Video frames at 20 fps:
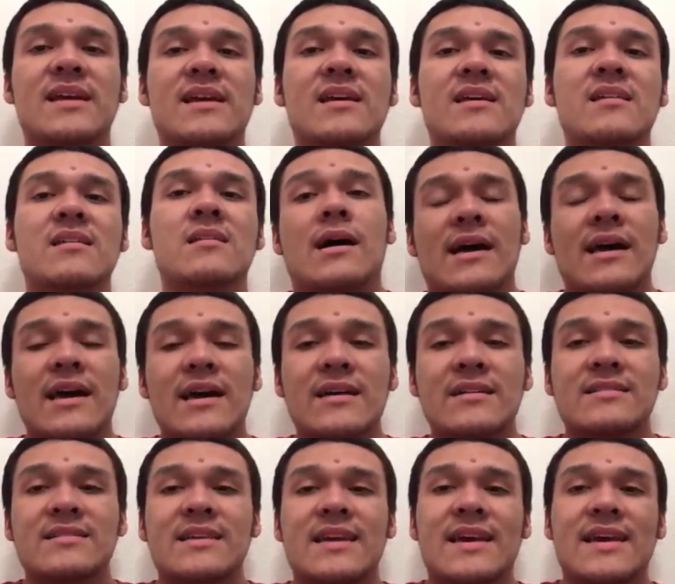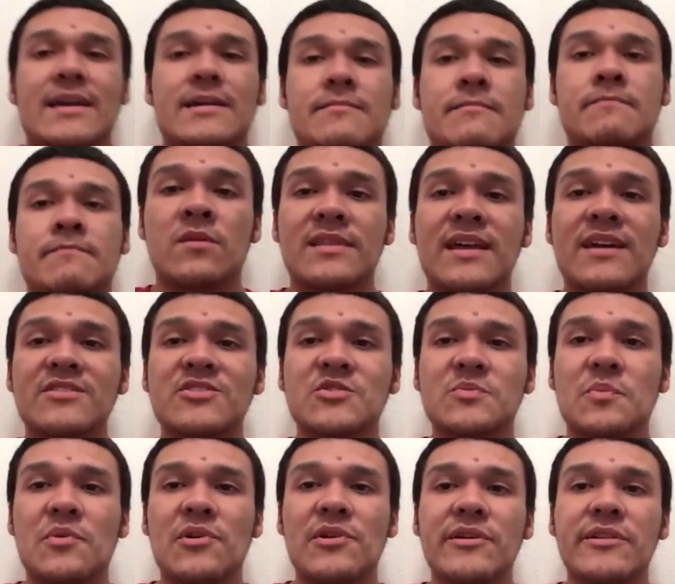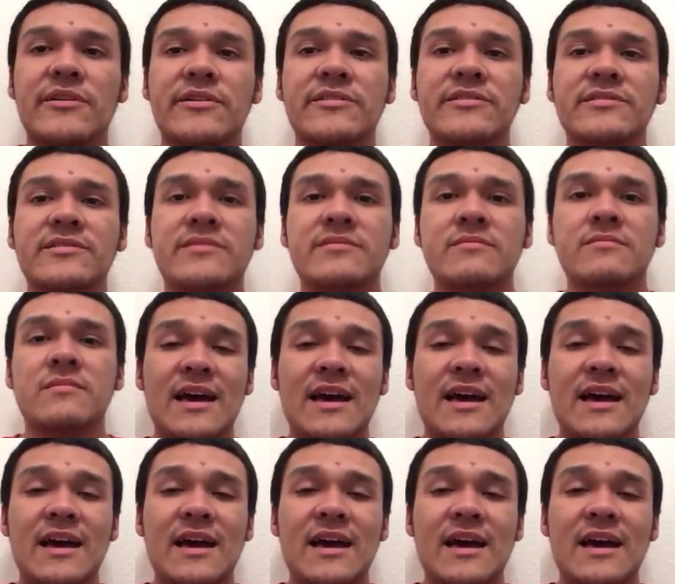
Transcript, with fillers: And I gotta say, without spoilers,